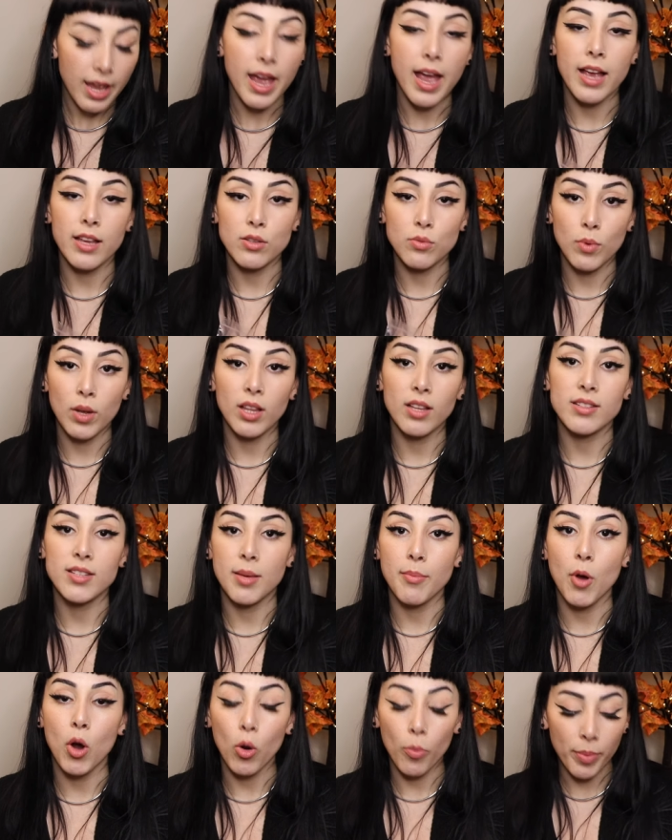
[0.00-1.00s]
as well as
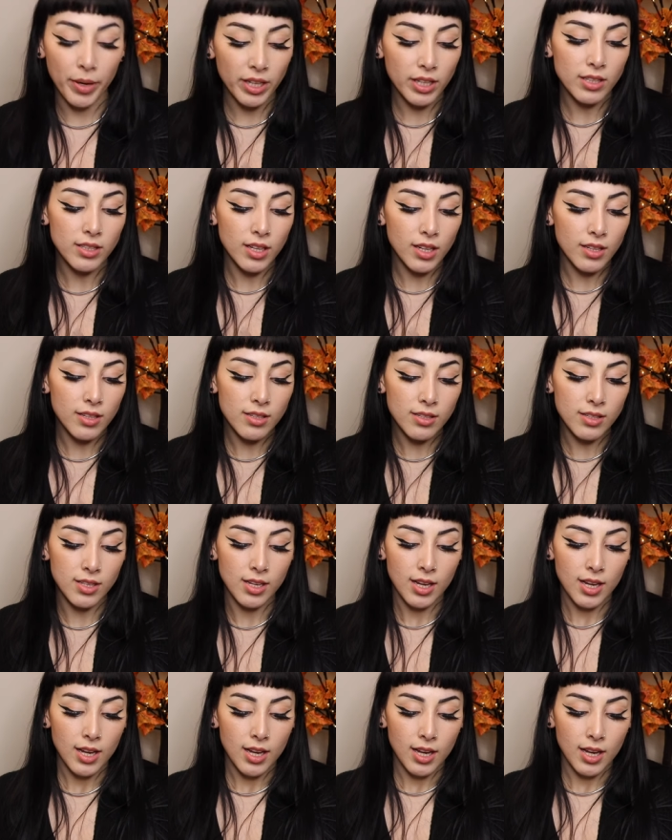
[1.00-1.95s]
I'm hoping it does,